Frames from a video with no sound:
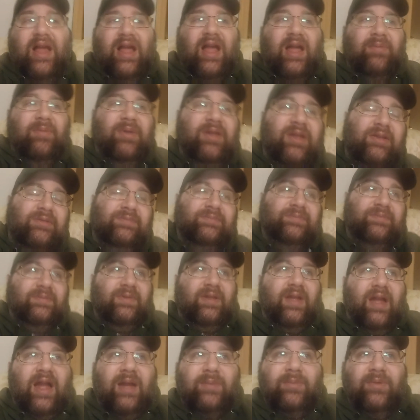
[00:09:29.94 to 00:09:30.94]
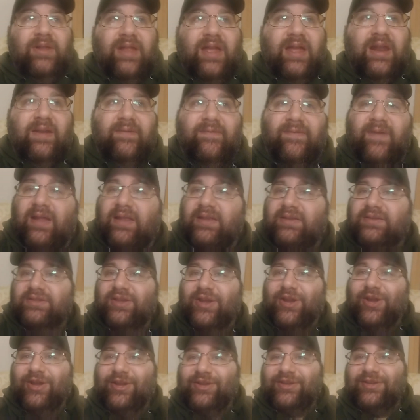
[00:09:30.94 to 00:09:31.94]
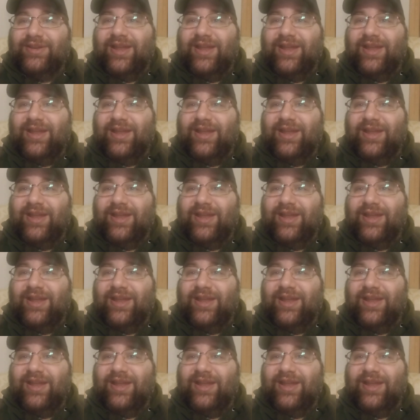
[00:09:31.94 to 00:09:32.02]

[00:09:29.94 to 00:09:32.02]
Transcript: I mean, I'm glad I finally saw it.